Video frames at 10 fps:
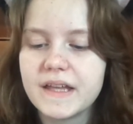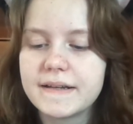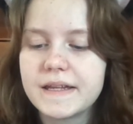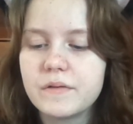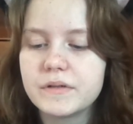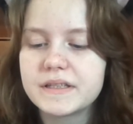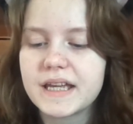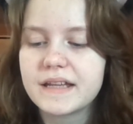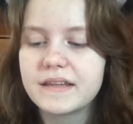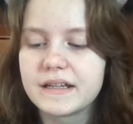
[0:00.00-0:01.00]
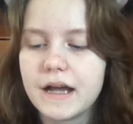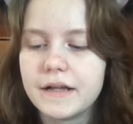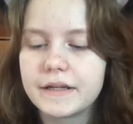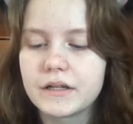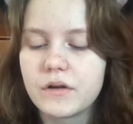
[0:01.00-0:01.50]
Then he would take the
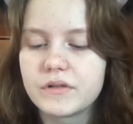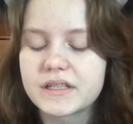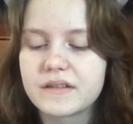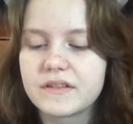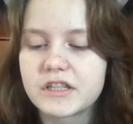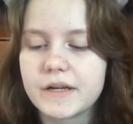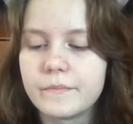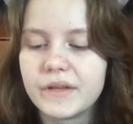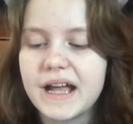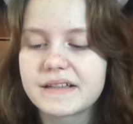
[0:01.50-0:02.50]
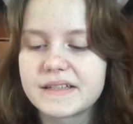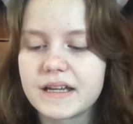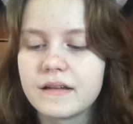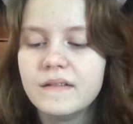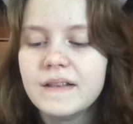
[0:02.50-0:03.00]
gun and go into the gym
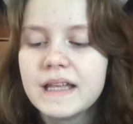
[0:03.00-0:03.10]
blasting.